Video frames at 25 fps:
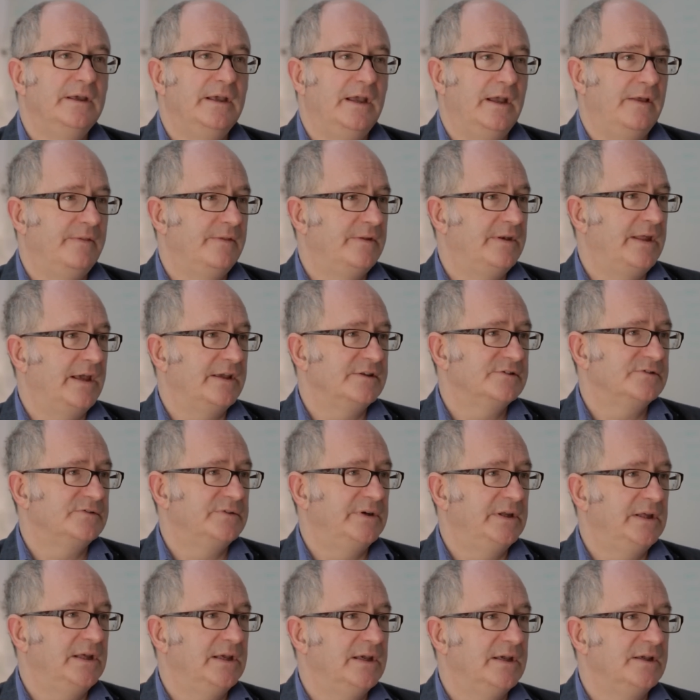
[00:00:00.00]
In the next
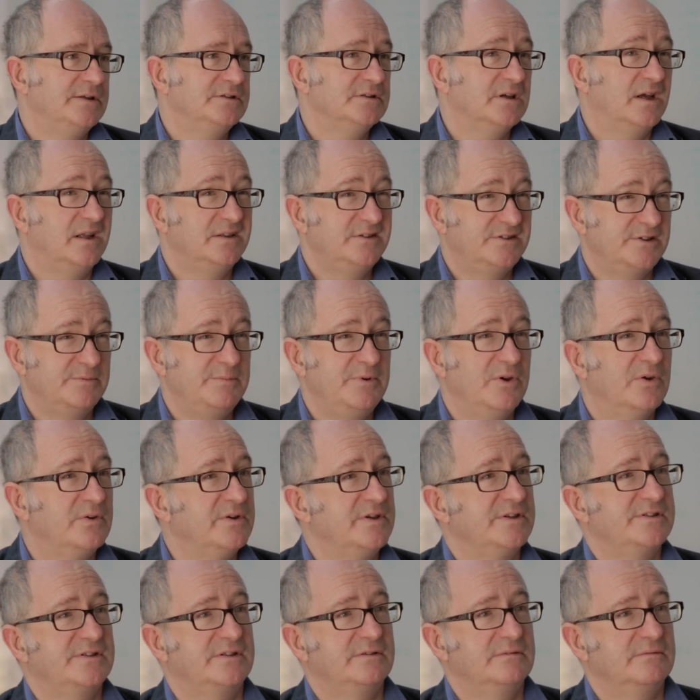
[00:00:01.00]
3 years. And to be
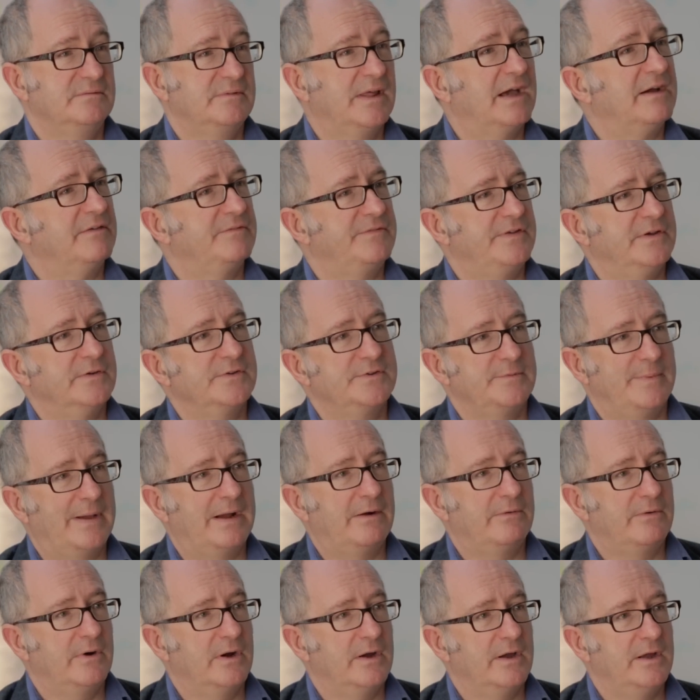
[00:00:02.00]
honest, that feels
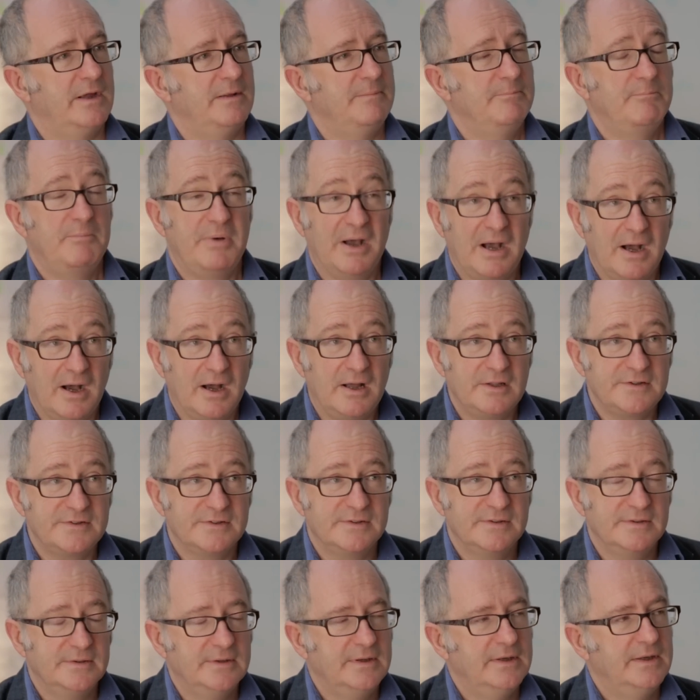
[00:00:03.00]
about right. But,
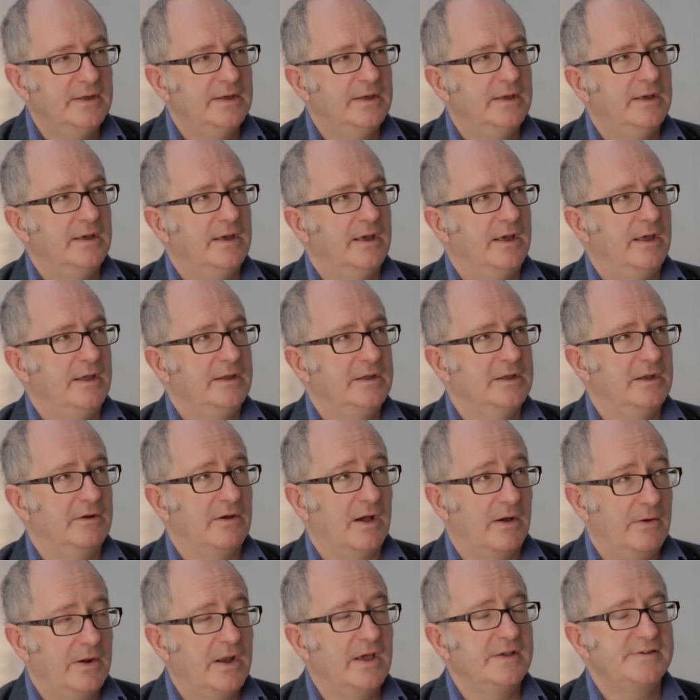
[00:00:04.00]
you know,
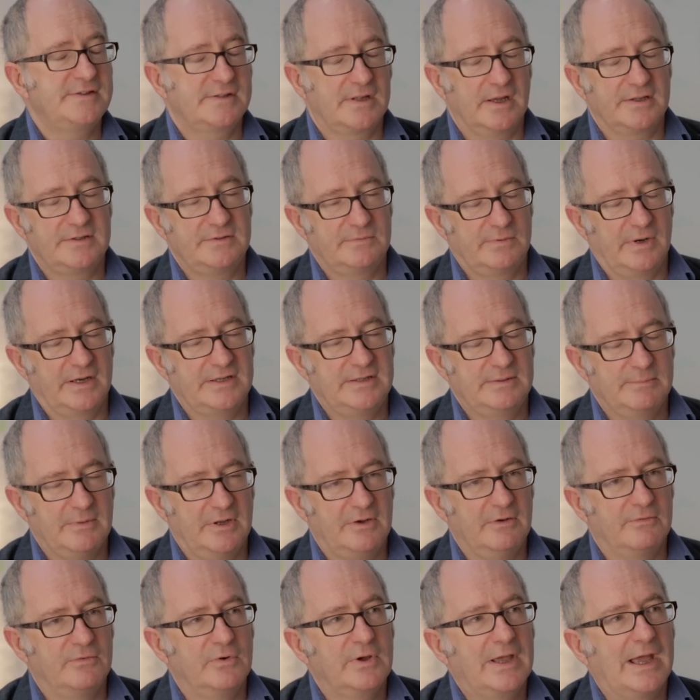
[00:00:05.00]
when I started writing my
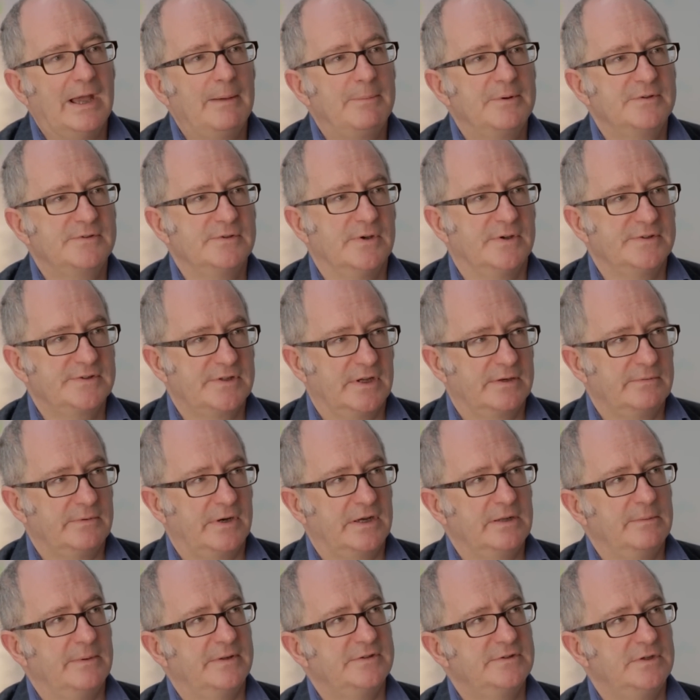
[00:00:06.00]
novel Capital, I started
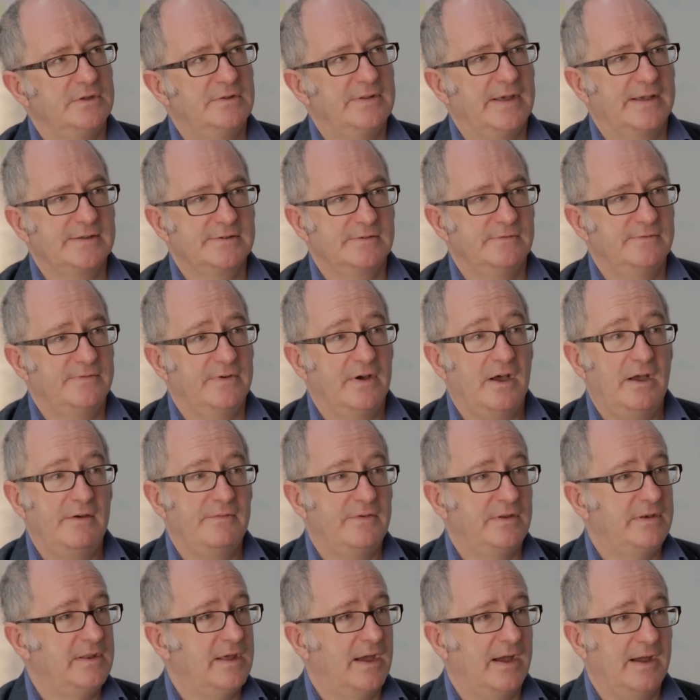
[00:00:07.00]
writing about 2005,
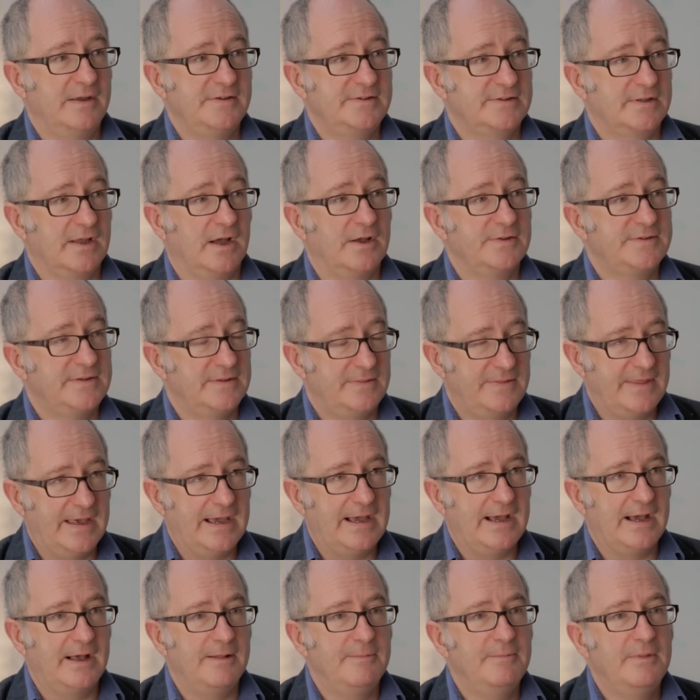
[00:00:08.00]
and I started
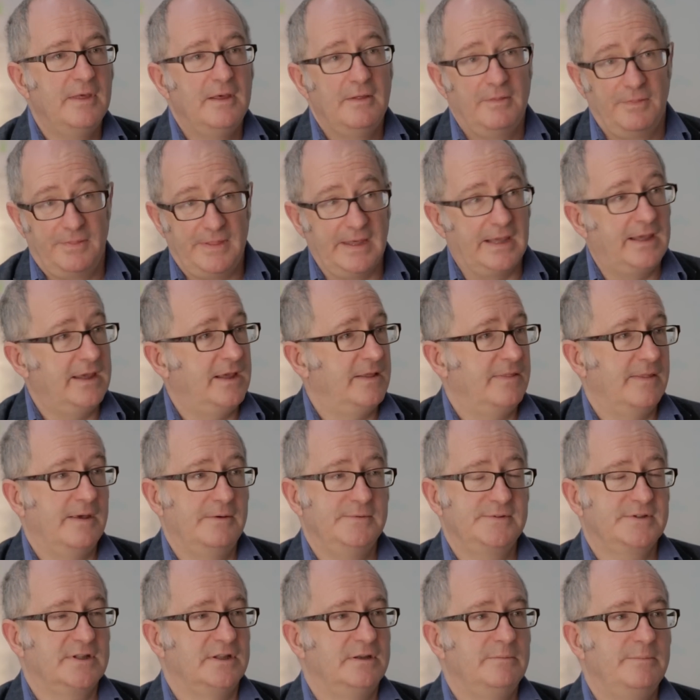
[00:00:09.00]
that thinking there
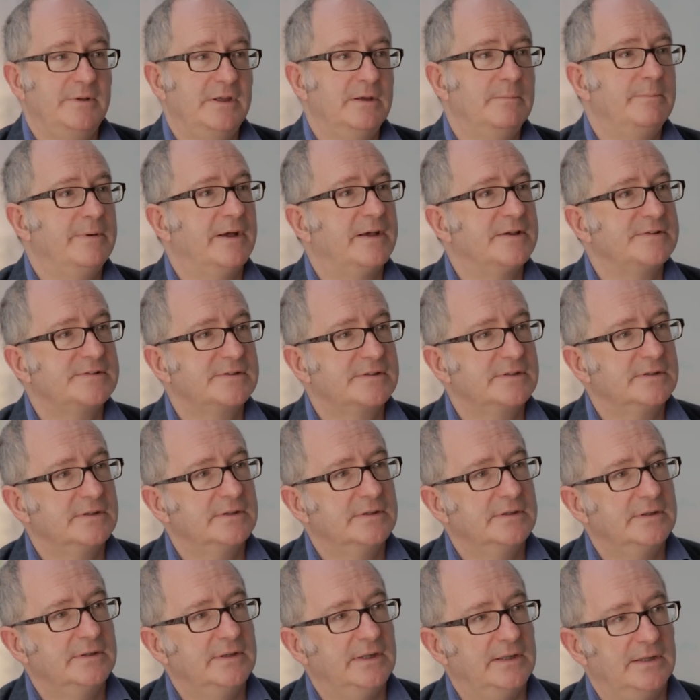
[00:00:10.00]
was going to be a bust
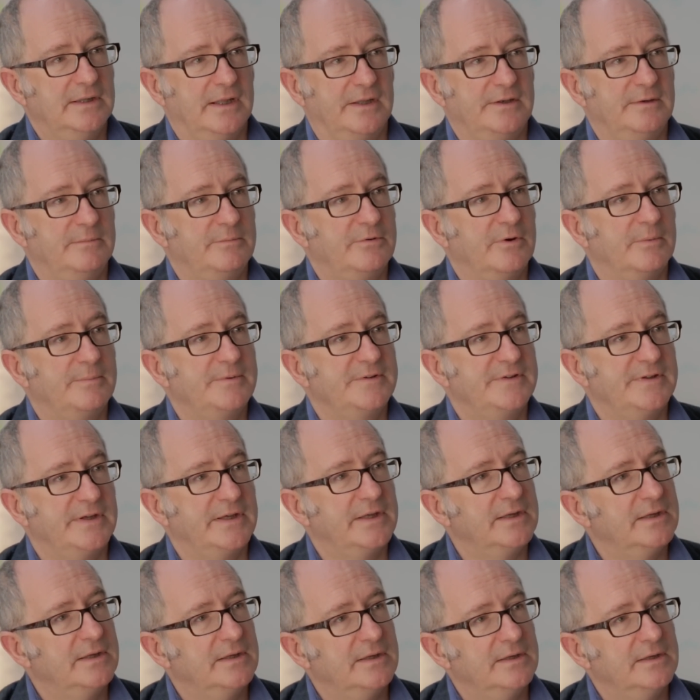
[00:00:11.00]
in London property.